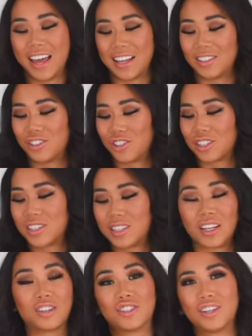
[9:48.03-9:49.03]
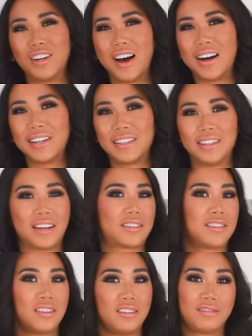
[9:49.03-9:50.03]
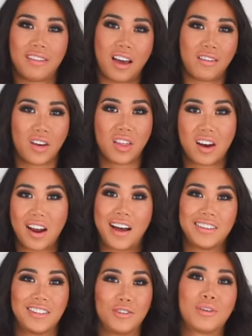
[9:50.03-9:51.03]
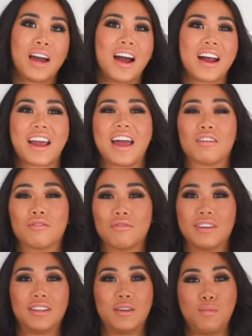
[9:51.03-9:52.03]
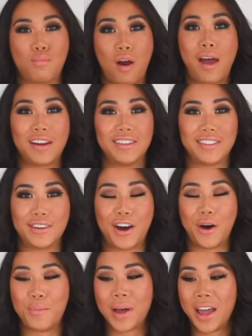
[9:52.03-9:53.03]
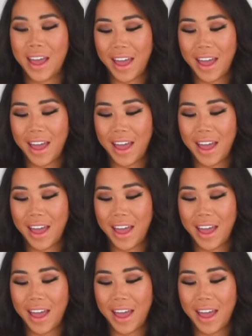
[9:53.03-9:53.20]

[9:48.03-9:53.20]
it's just such a nice zesty flavor that it adds to your carrot cake, really brightens it up.